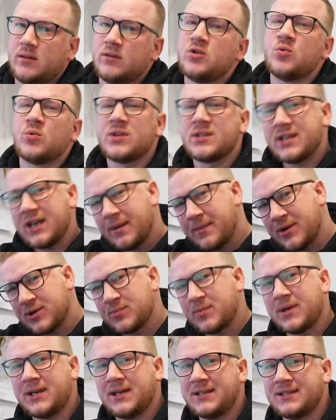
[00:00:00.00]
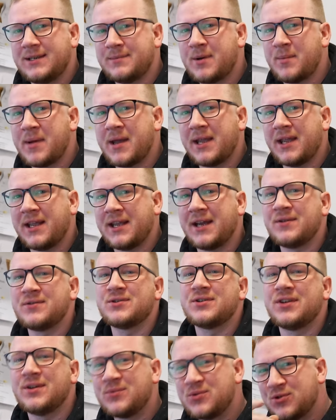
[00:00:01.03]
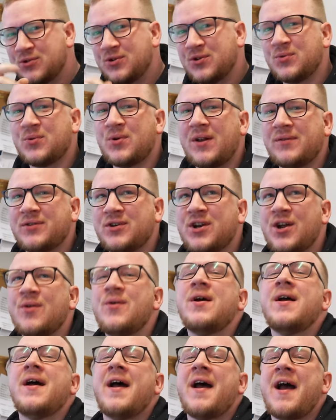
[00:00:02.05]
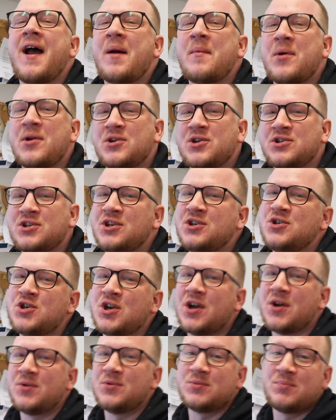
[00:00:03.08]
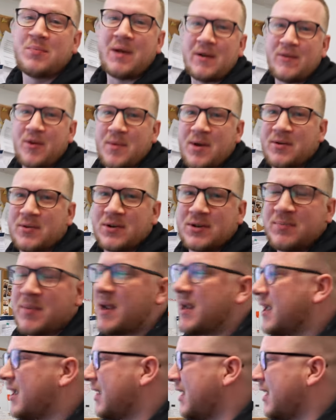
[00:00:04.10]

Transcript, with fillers: do you want to see how much money is in my bank accounts? I'm sure you'll all have to know how much is in Joe's Berrow Motors bank